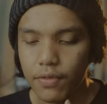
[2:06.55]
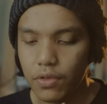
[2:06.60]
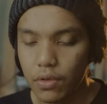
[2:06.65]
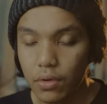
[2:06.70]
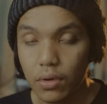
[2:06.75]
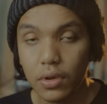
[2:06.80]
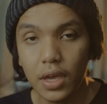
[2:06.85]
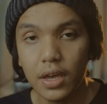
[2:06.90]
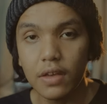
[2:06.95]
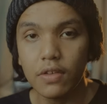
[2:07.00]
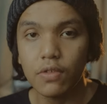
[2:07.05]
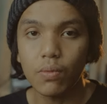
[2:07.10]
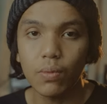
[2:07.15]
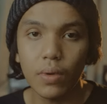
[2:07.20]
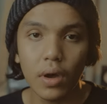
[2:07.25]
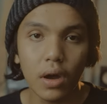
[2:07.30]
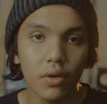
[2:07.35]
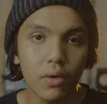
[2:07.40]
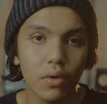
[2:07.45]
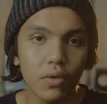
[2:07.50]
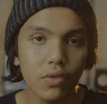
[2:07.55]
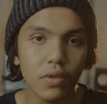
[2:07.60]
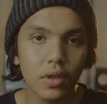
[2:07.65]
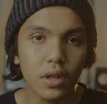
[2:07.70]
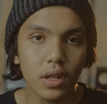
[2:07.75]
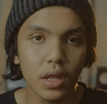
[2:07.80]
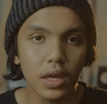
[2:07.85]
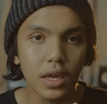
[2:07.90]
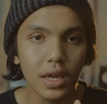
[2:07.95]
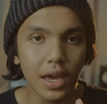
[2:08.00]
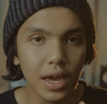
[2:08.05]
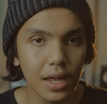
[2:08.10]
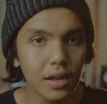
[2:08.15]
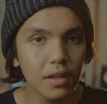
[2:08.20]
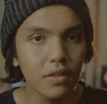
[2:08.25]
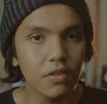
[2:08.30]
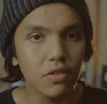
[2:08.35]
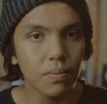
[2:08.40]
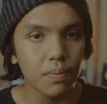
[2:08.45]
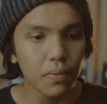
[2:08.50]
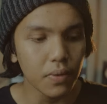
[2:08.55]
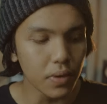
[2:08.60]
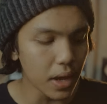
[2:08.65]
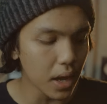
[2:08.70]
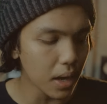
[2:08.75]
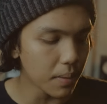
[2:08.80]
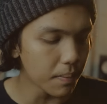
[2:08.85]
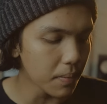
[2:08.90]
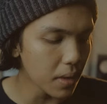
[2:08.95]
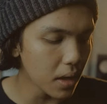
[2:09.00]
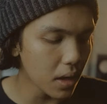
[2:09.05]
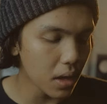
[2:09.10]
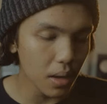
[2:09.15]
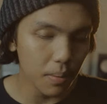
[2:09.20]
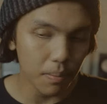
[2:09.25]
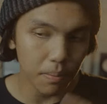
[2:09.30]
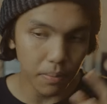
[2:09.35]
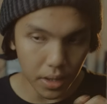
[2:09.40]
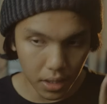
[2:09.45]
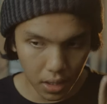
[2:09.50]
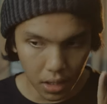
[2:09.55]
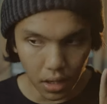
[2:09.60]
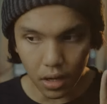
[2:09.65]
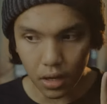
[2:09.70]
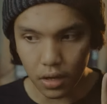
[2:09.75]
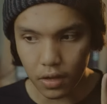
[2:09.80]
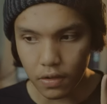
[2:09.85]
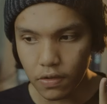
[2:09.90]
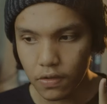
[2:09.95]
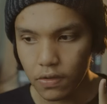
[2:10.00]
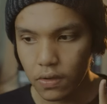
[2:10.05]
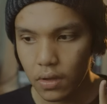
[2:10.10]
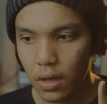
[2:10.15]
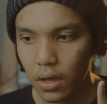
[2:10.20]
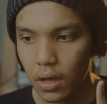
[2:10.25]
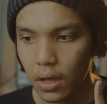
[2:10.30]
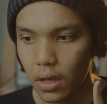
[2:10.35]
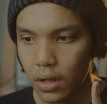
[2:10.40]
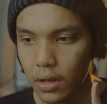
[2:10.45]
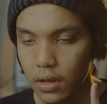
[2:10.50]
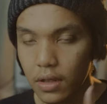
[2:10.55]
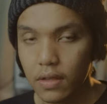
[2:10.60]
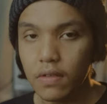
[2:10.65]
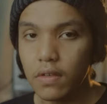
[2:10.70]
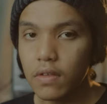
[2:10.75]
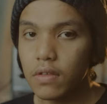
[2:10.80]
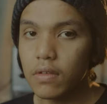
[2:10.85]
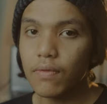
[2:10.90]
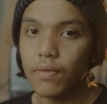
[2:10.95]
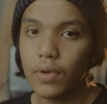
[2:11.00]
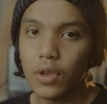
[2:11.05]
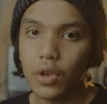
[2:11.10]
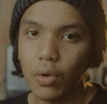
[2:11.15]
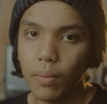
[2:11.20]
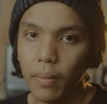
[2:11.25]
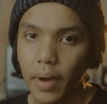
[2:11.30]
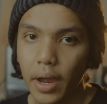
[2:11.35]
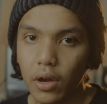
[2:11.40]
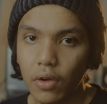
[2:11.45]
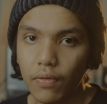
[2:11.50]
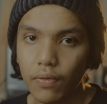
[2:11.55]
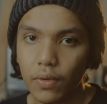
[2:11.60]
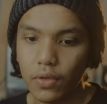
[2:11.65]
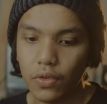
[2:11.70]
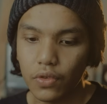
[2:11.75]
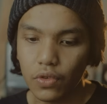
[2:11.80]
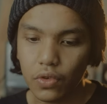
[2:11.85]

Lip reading: So yes, we are using the Canon's preamp because this is a video microphone.